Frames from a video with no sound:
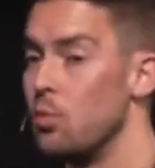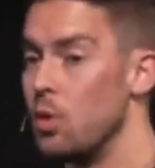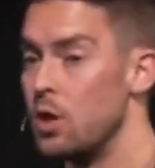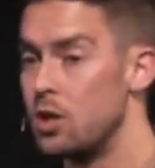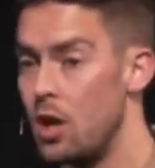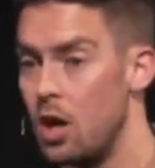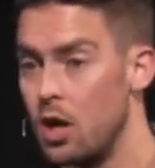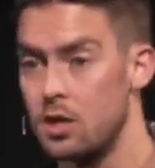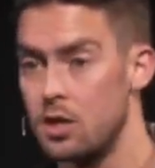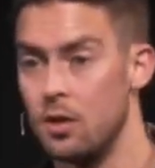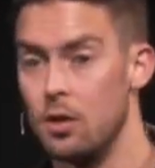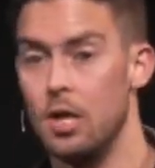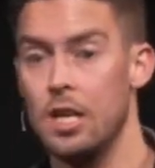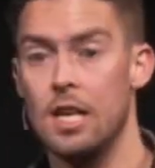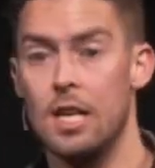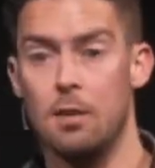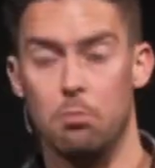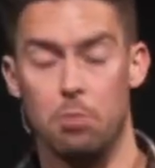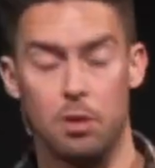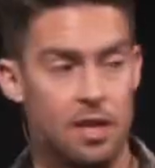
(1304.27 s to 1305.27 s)
and we talk to
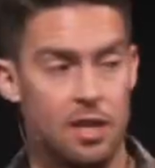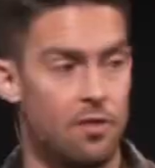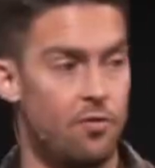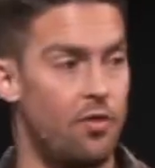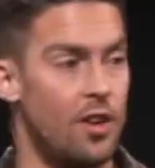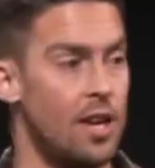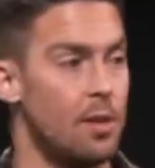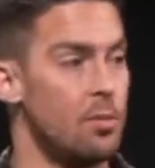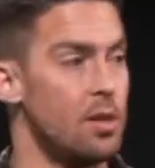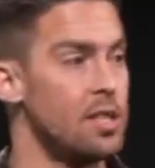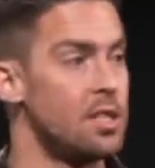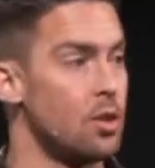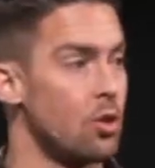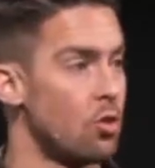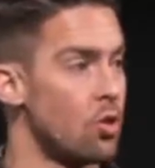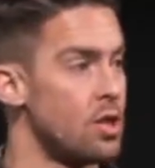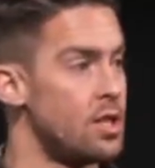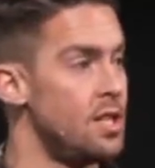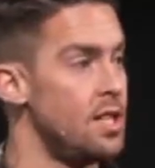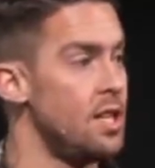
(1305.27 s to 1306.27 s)
blended families and
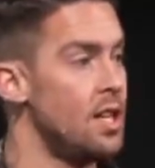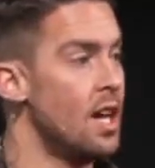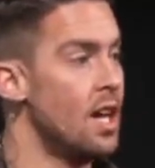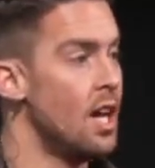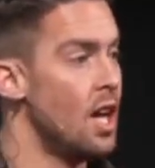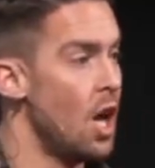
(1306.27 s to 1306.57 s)
Christy